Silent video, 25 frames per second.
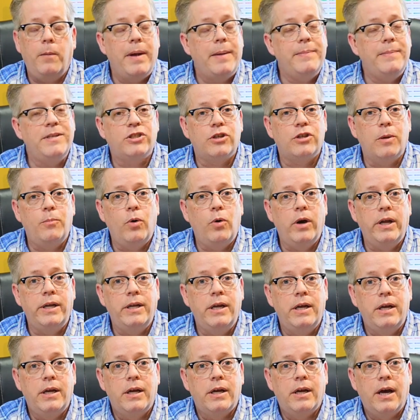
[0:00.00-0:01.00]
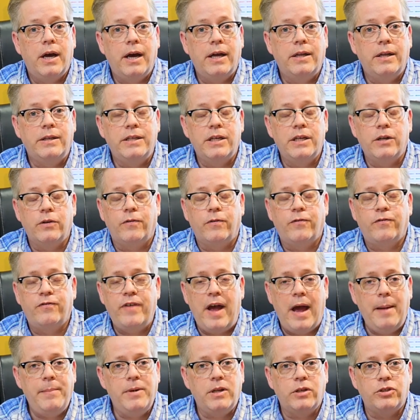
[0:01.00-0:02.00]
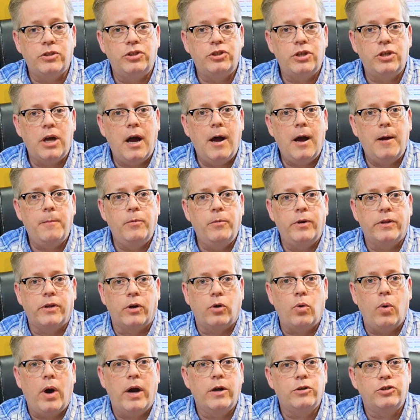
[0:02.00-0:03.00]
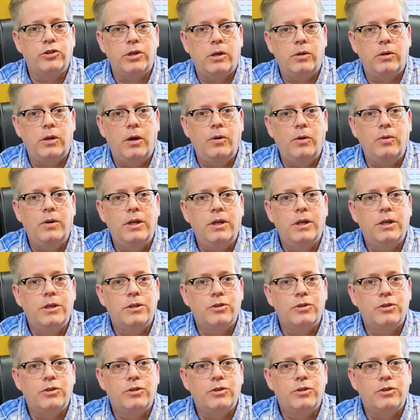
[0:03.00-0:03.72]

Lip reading: Maybe someone did a fabulous job with a choir solo.